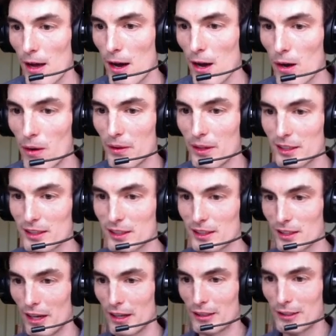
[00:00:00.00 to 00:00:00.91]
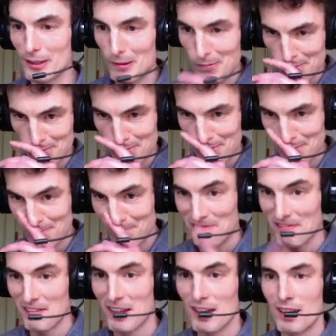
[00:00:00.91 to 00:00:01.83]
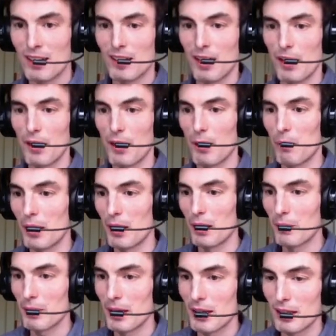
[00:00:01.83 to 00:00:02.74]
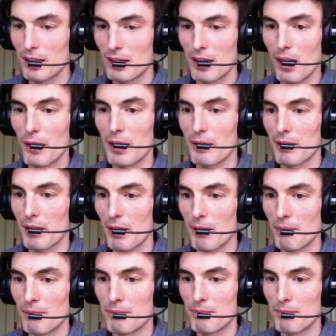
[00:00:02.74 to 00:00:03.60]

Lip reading: Oh, this is awesome. Okay, where do I... Oh, here we go.